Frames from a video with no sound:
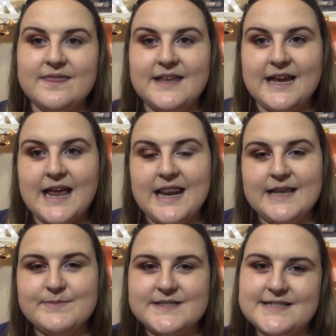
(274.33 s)
the
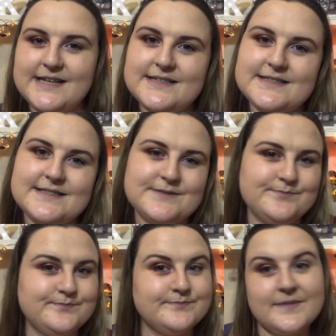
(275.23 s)
lipsticks.
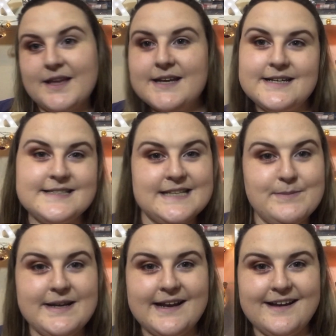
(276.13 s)
See you in a minute,